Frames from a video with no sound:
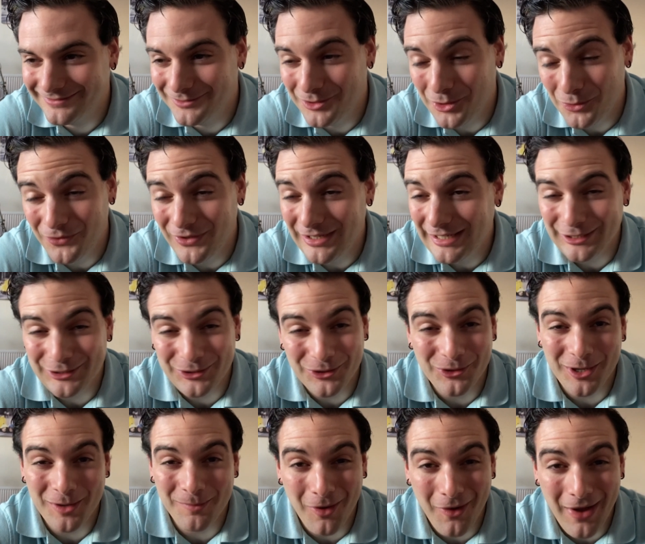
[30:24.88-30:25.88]
really
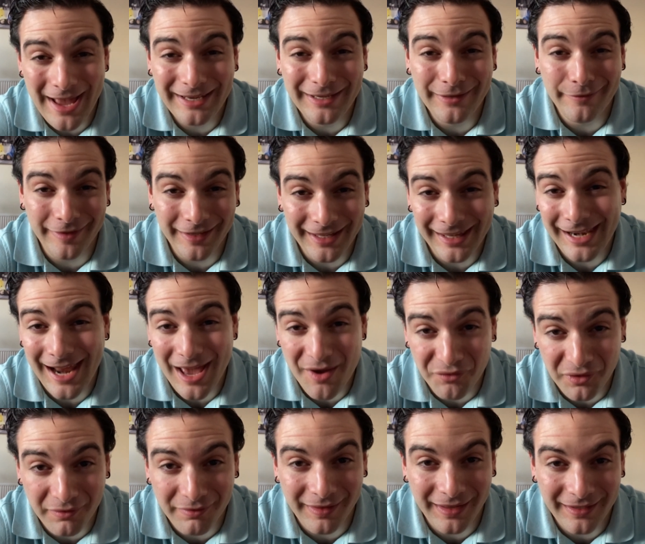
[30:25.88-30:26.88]
talk about anything and
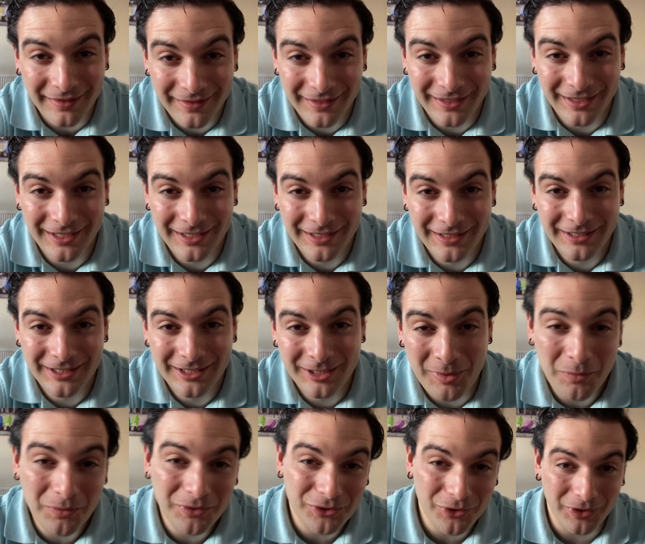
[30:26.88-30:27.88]
everything. I
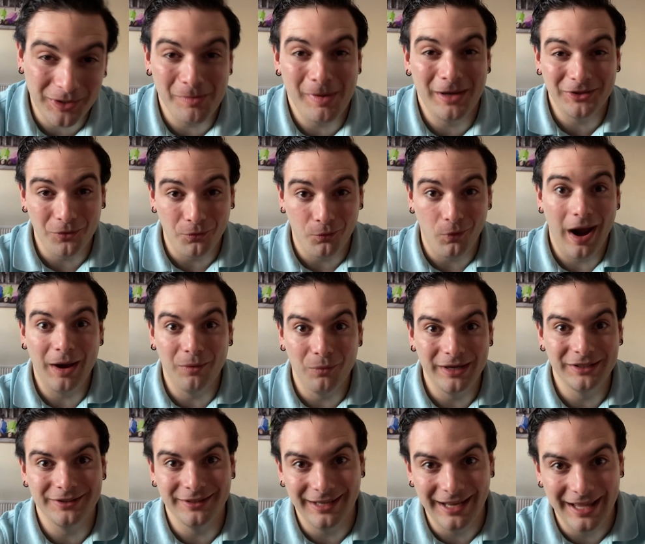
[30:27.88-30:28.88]
mean, we talk about the right
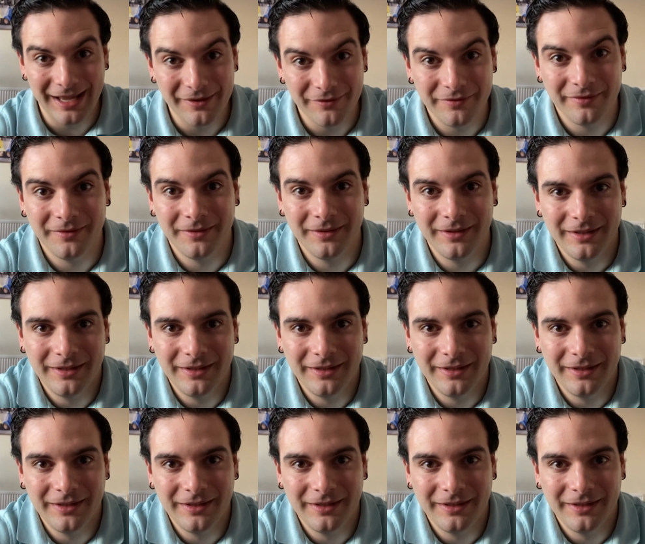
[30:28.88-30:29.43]
way to live.